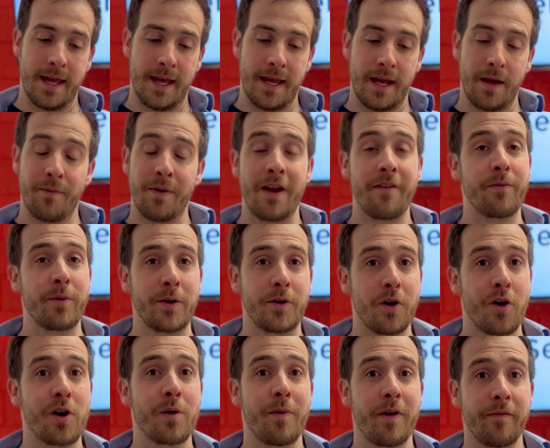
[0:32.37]
And whenever we
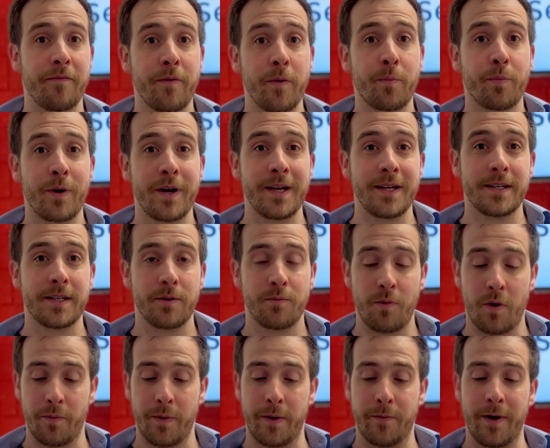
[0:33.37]
talk about footprint,
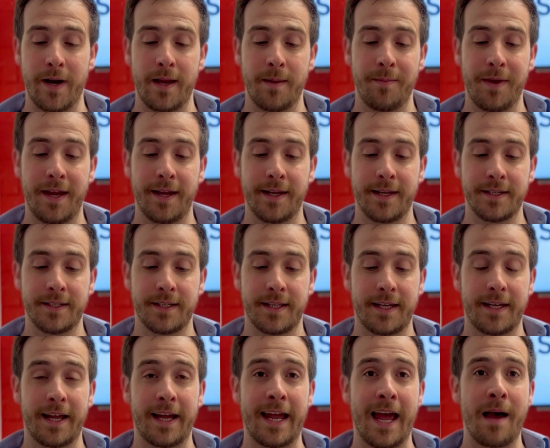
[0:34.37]
what we really mean is the
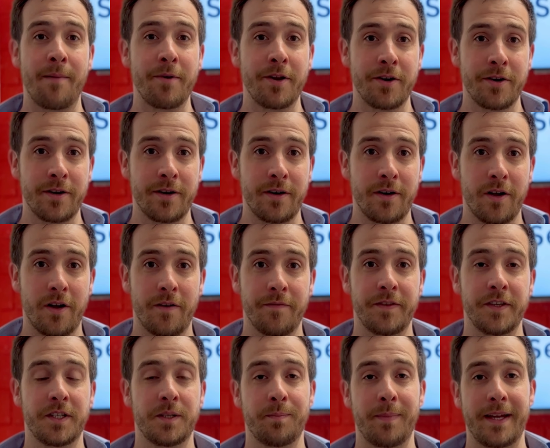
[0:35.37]
diameter of the
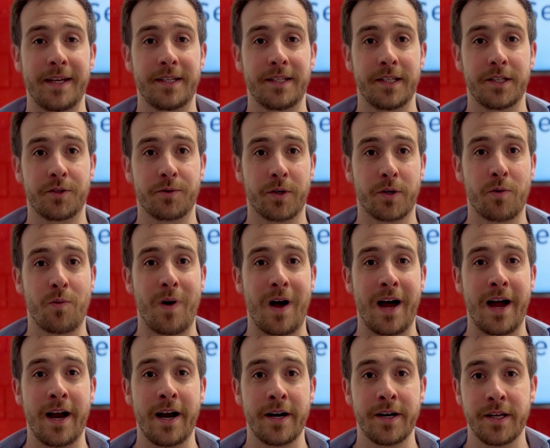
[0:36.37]
space that's
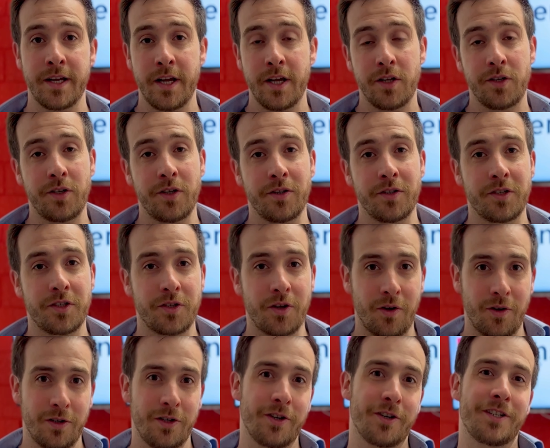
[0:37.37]
required to
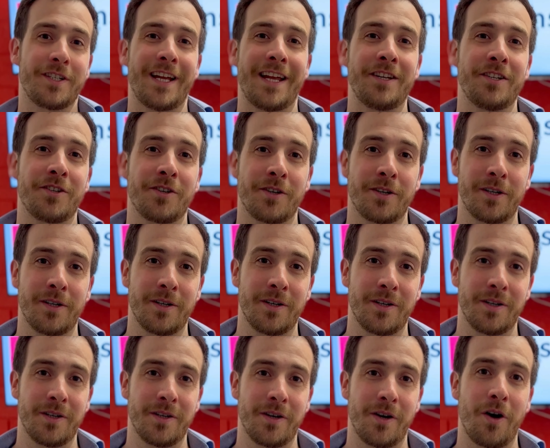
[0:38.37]
install your sensor
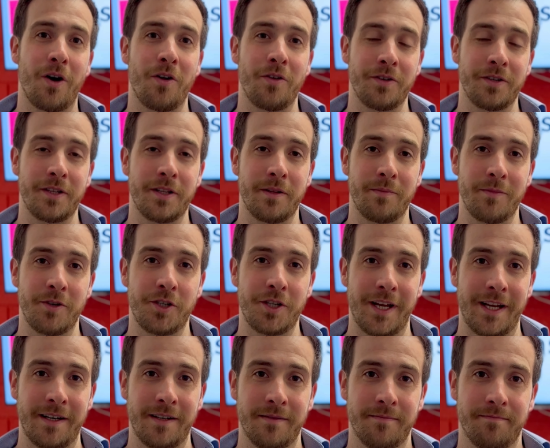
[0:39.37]
onto the
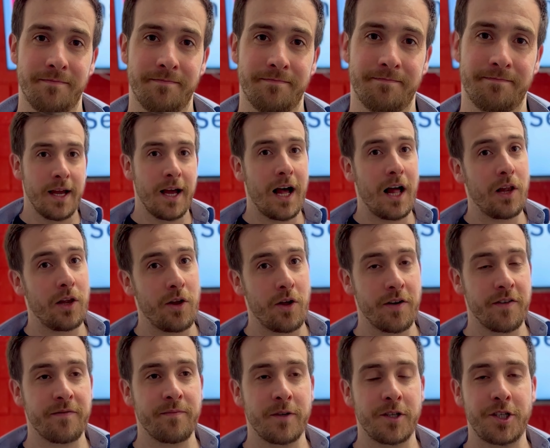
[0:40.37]
machine. A lot
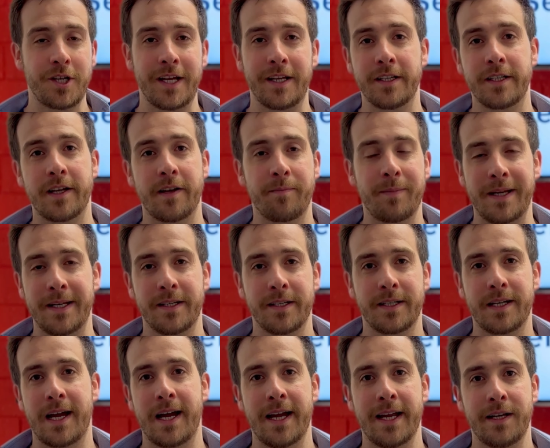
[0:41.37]
of machines have been
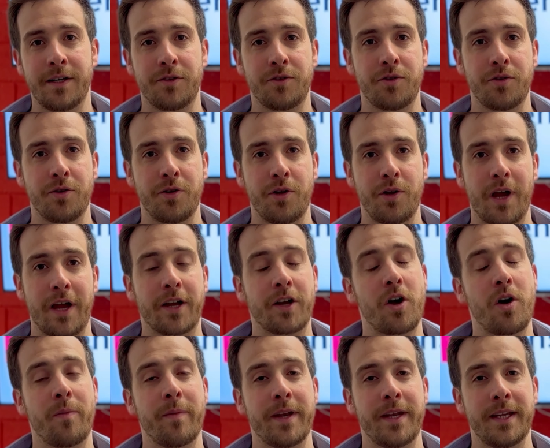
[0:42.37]
designed to
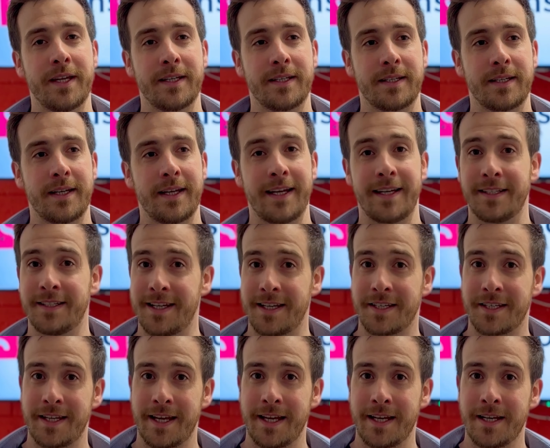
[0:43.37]
accommodate
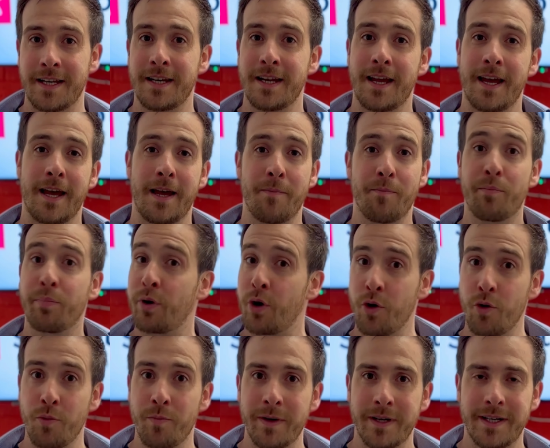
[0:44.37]
existing
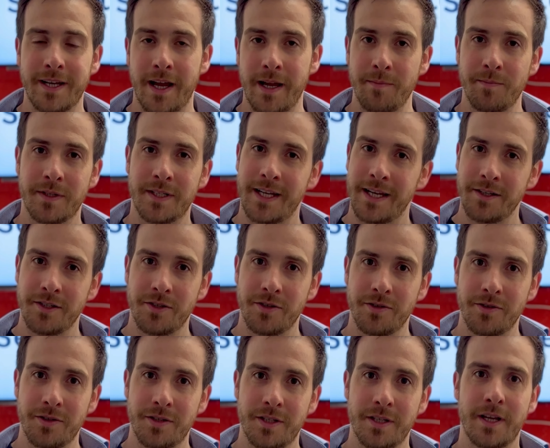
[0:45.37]
probe type
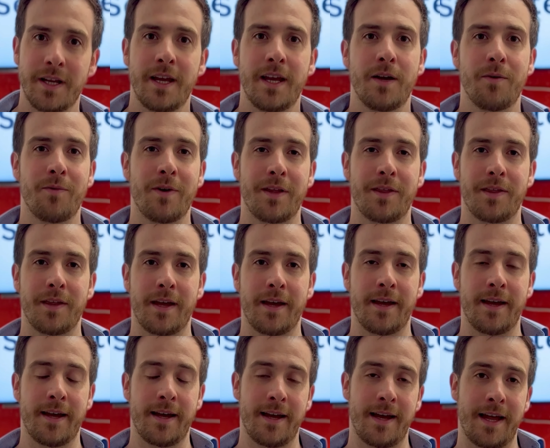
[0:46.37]
sensors with
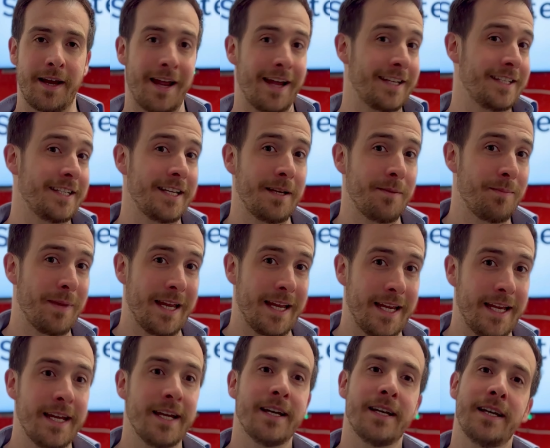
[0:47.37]
an
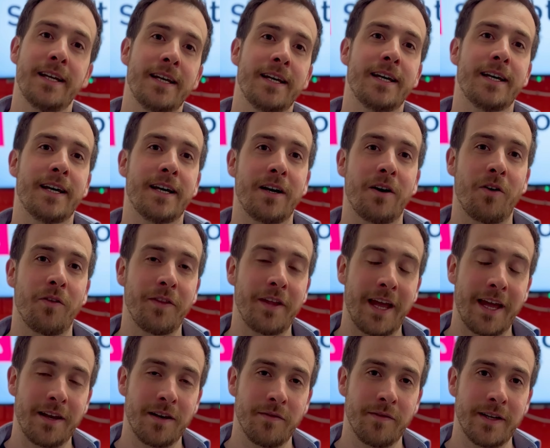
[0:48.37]
ICP on the
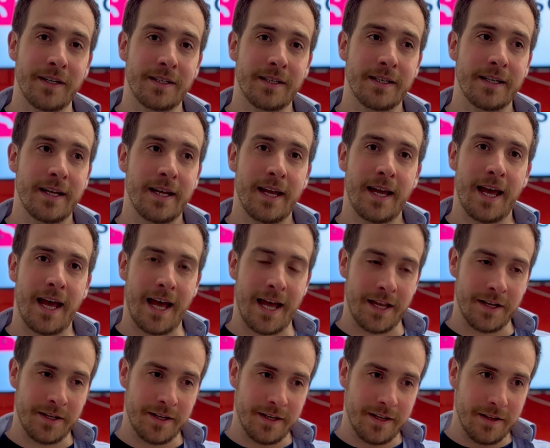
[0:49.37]
end of it,
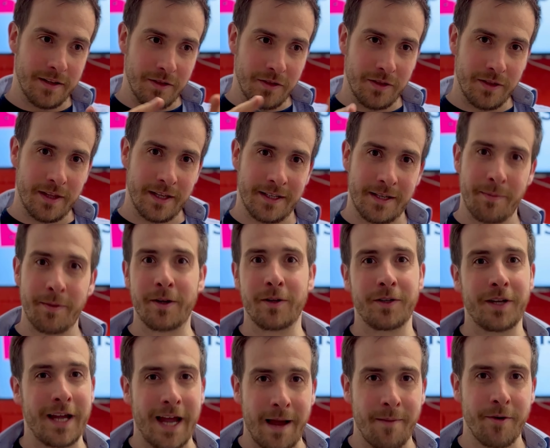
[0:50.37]
and the typical
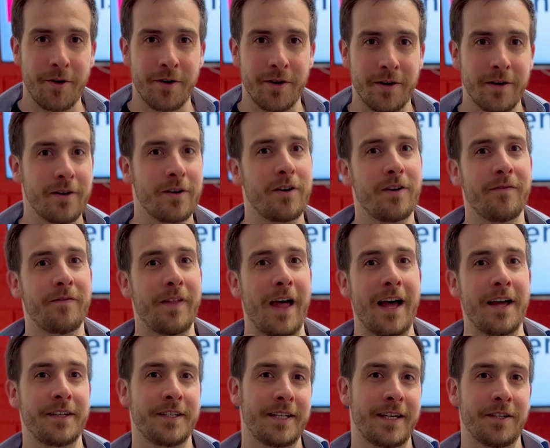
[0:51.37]
diameter of
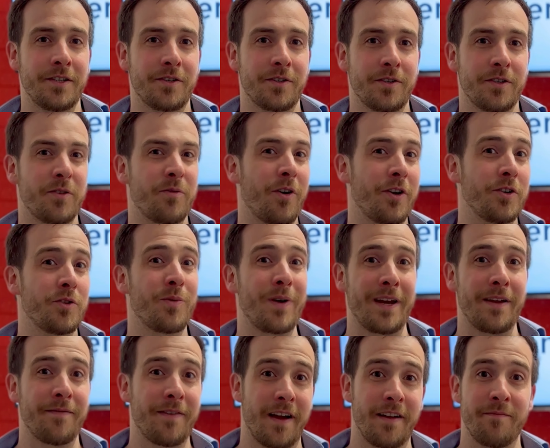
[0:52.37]
that sensor is around
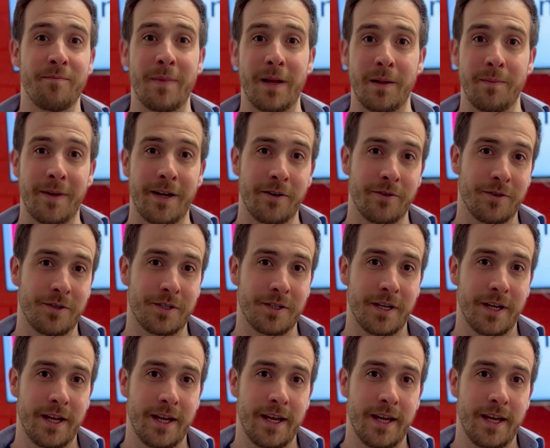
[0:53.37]
25 millimeters.